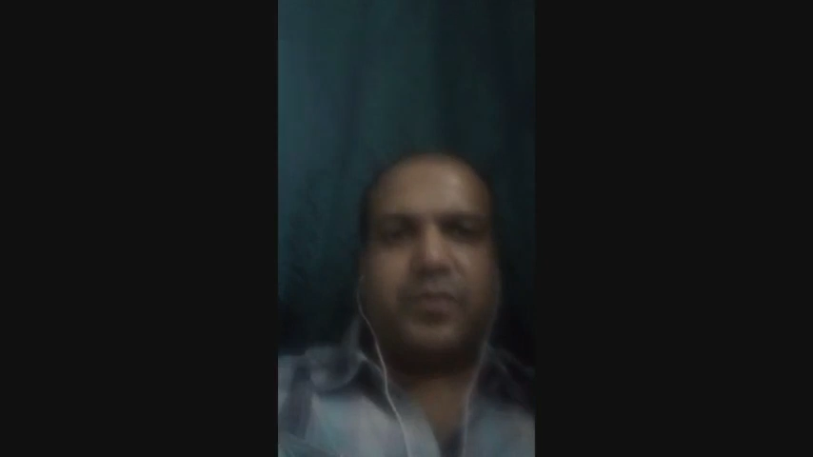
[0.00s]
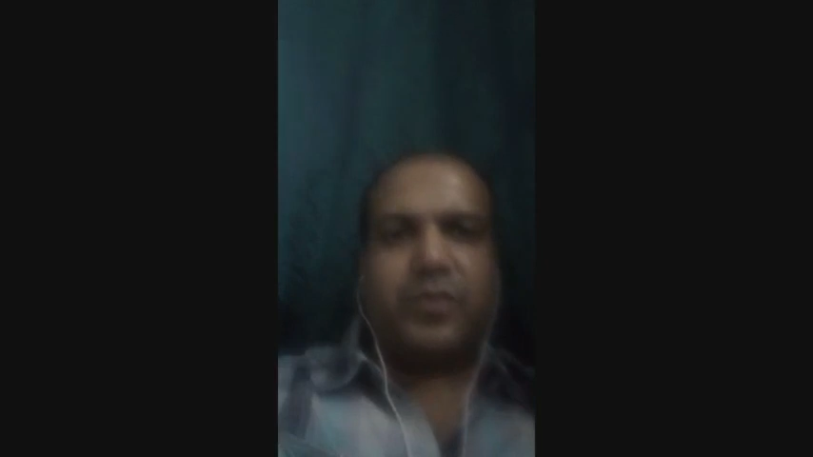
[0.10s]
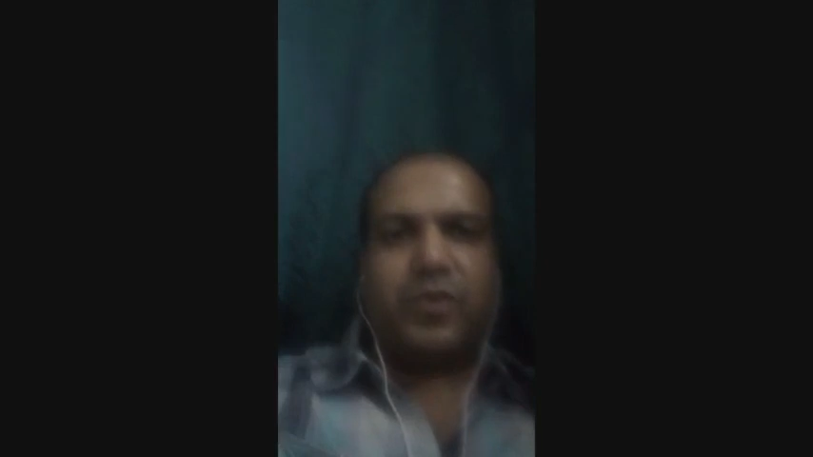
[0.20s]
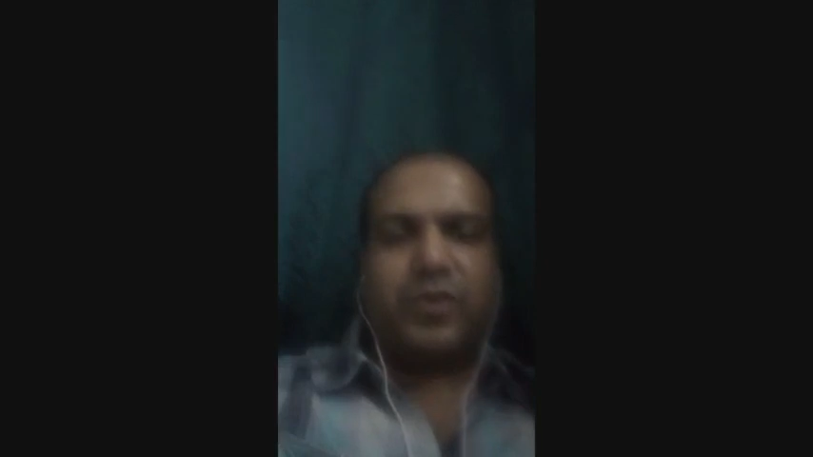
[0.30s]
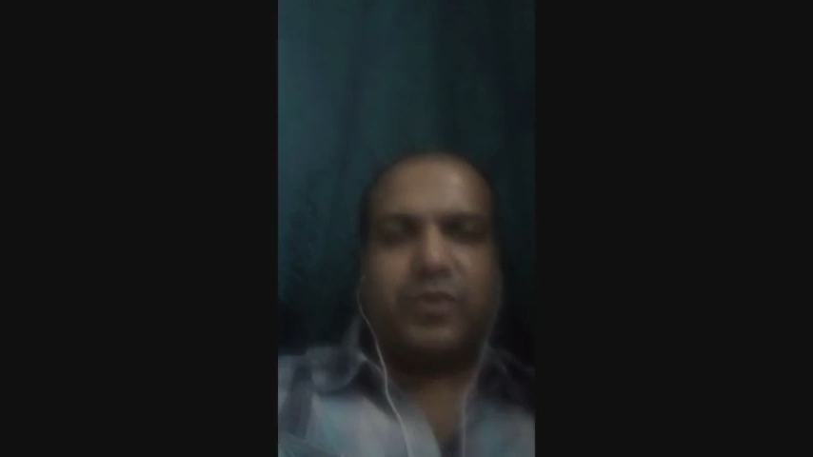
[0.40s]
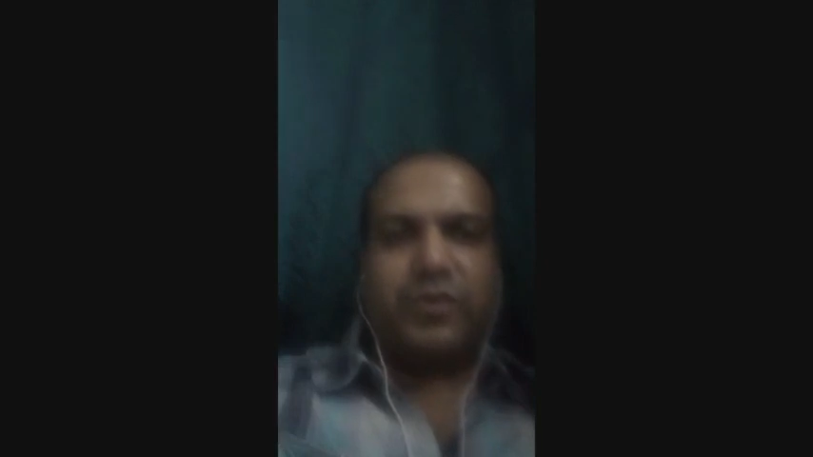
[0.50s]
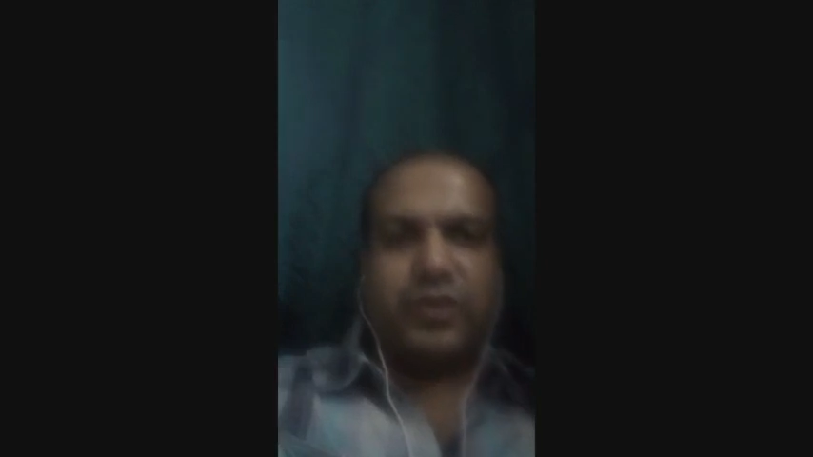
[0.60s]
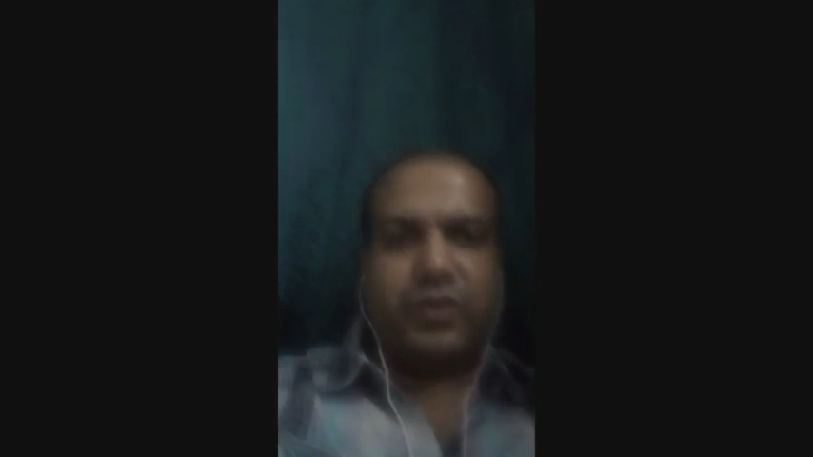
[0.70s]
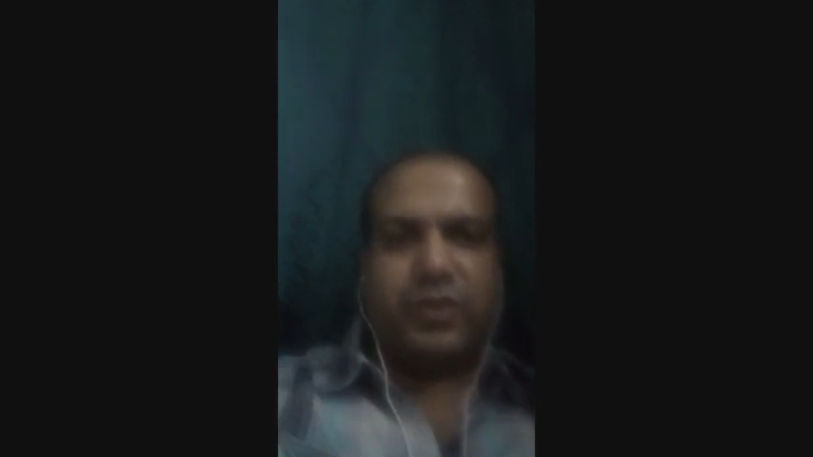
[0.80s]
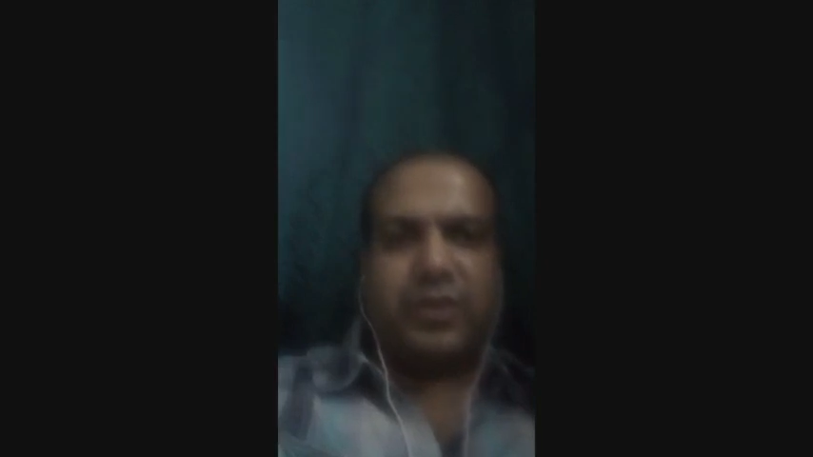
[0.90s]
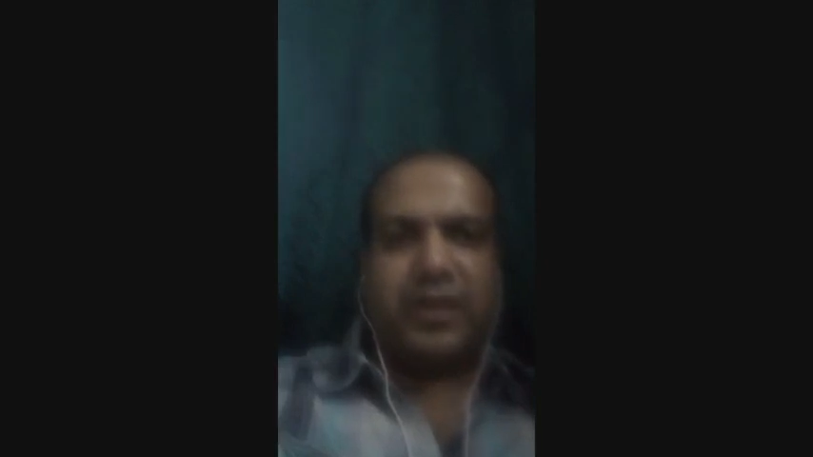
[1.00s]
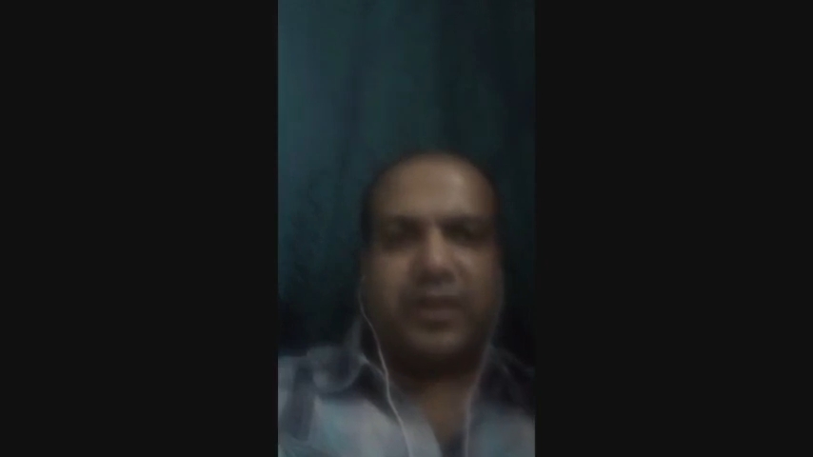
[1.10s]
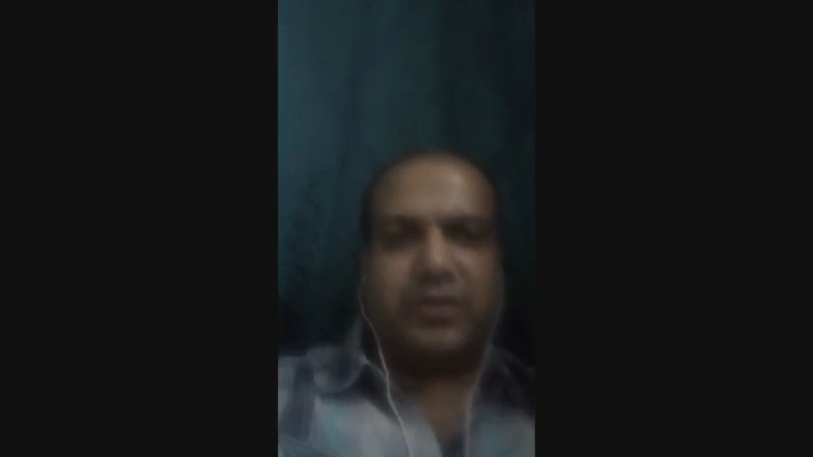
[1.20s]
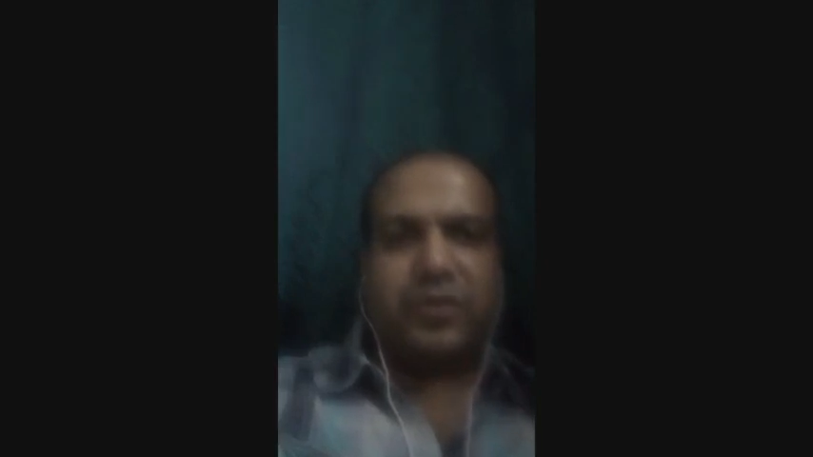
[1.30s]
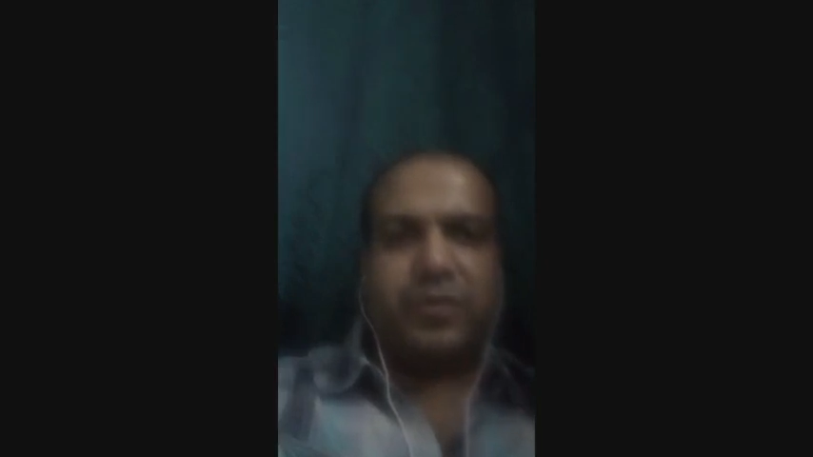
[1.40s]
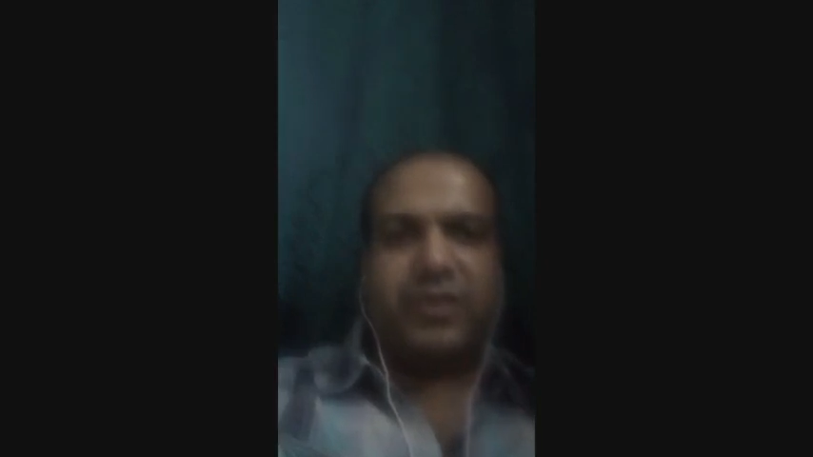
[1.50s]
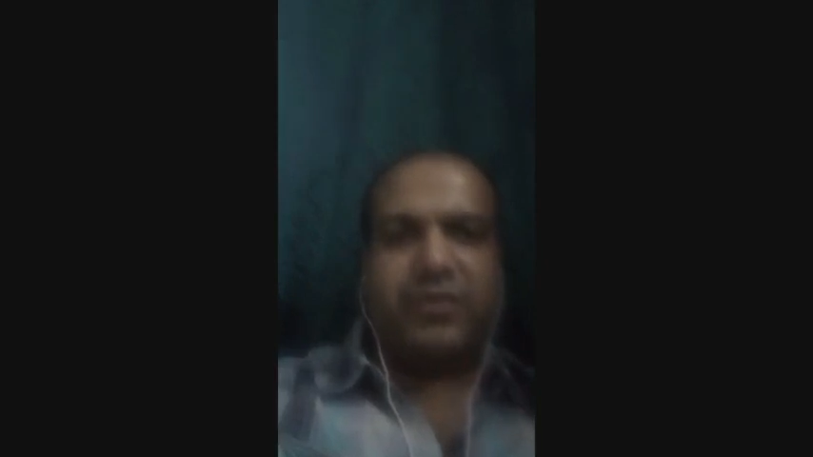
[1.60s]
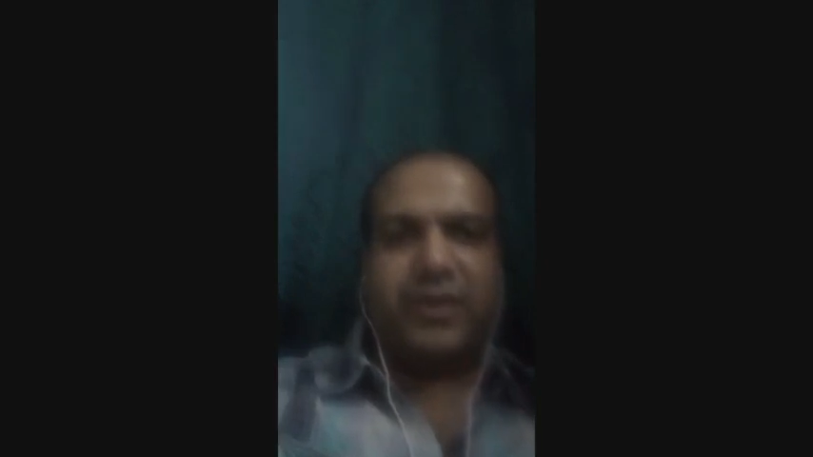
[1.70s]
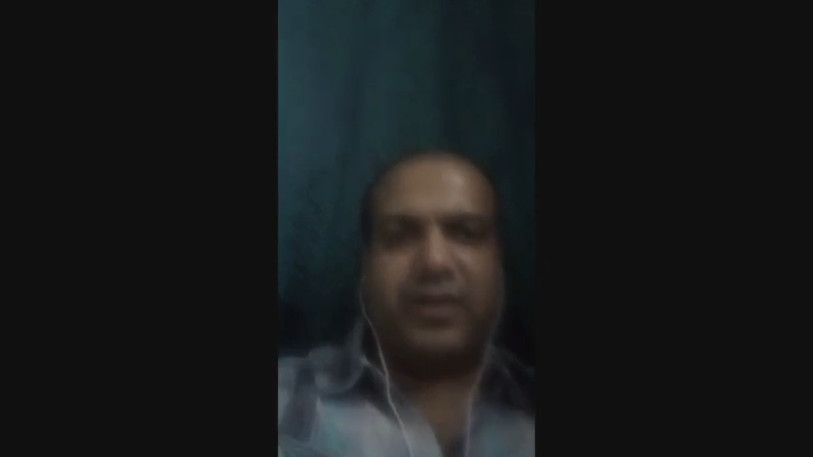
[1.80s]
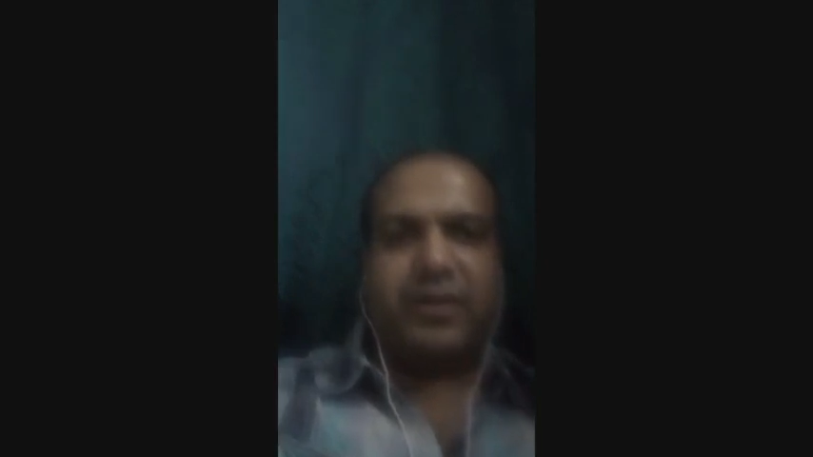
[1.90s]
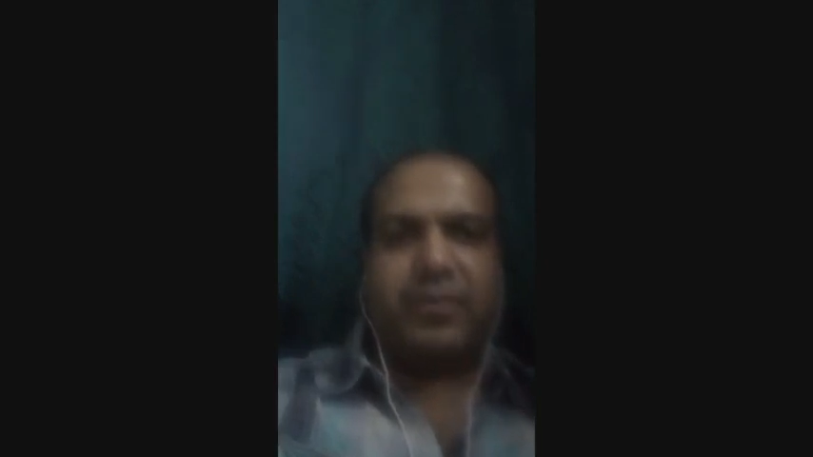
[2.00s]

or the visual has to be very